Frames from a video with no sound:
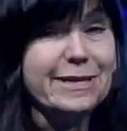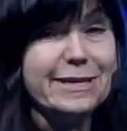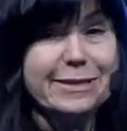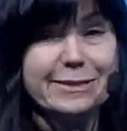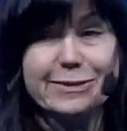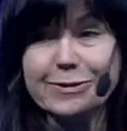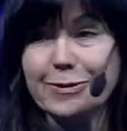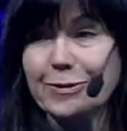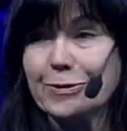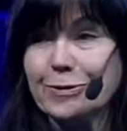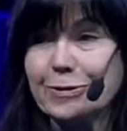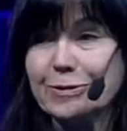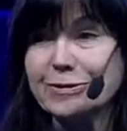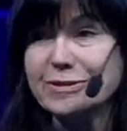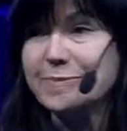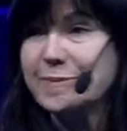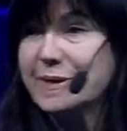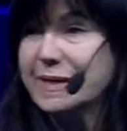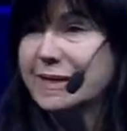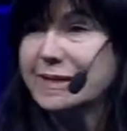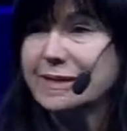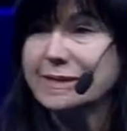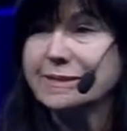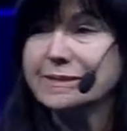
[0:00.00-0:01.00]
these learners,
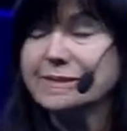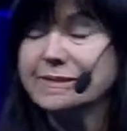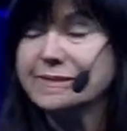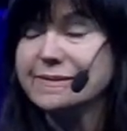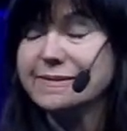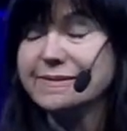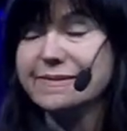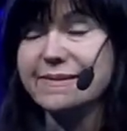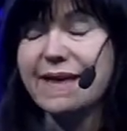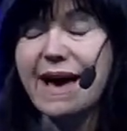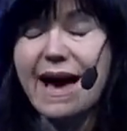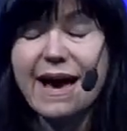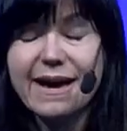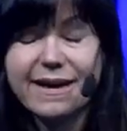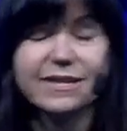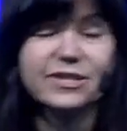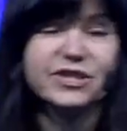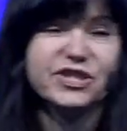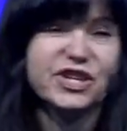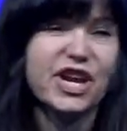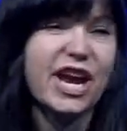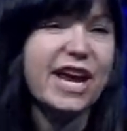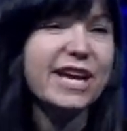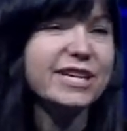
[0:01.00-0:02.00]
because that
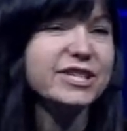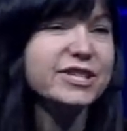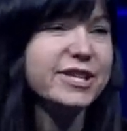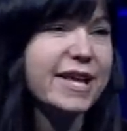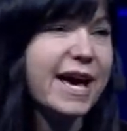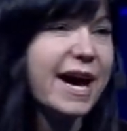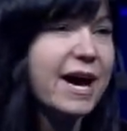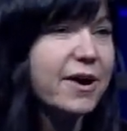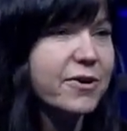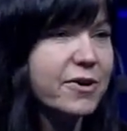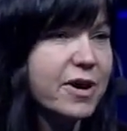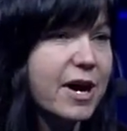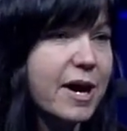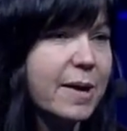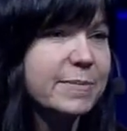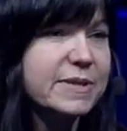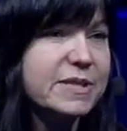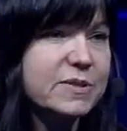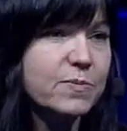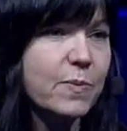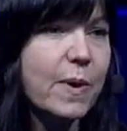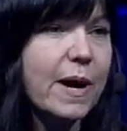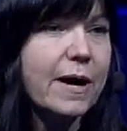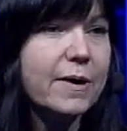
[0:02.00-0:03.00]
can change the outcome
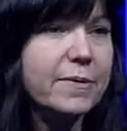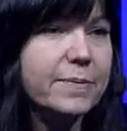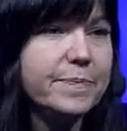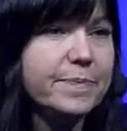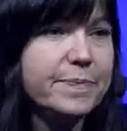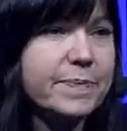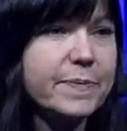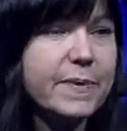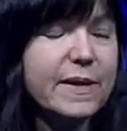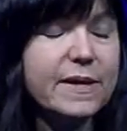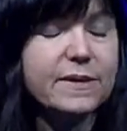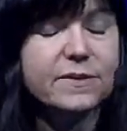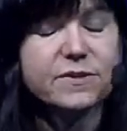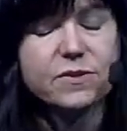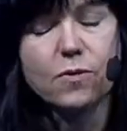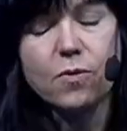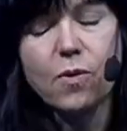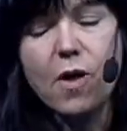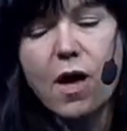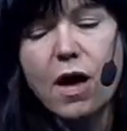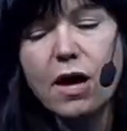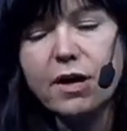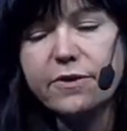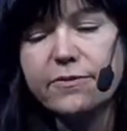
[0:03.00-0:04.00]
as well. So a
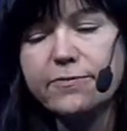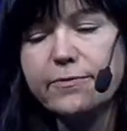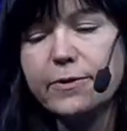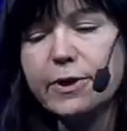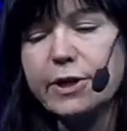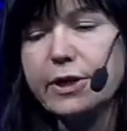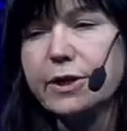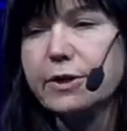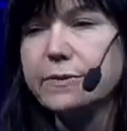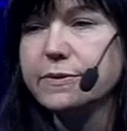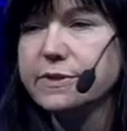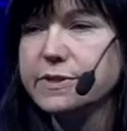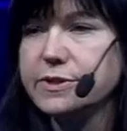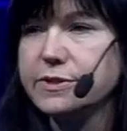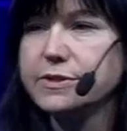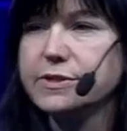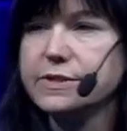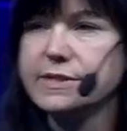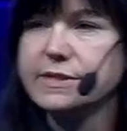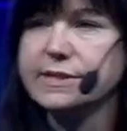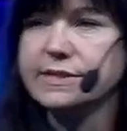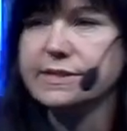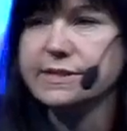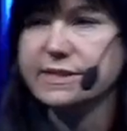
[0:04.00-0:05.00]
lot of work goes
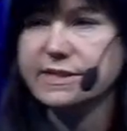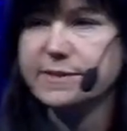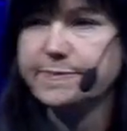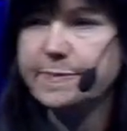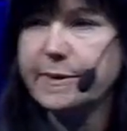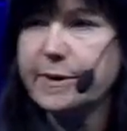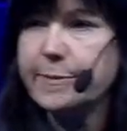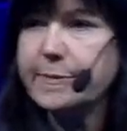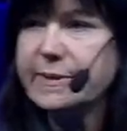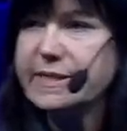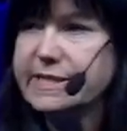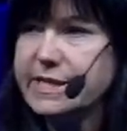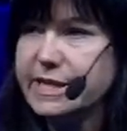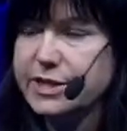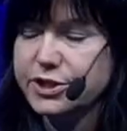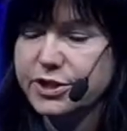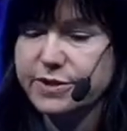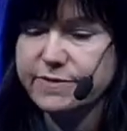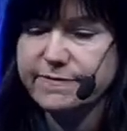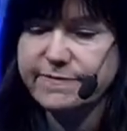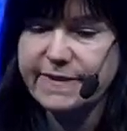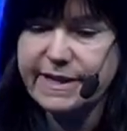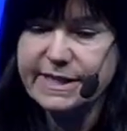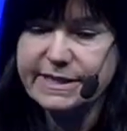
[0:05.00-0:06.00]
into this
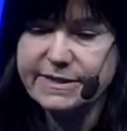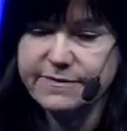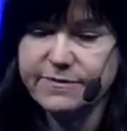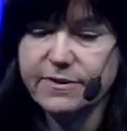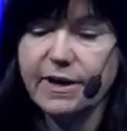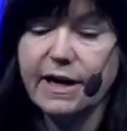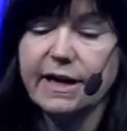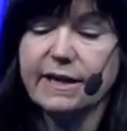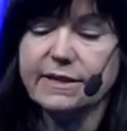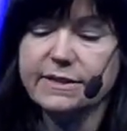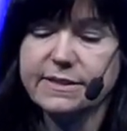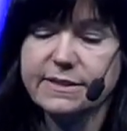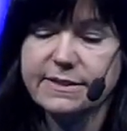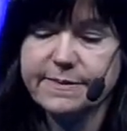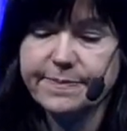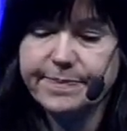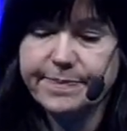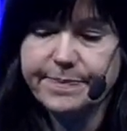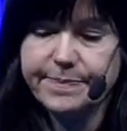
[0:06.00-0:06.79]
experimentation phase for us.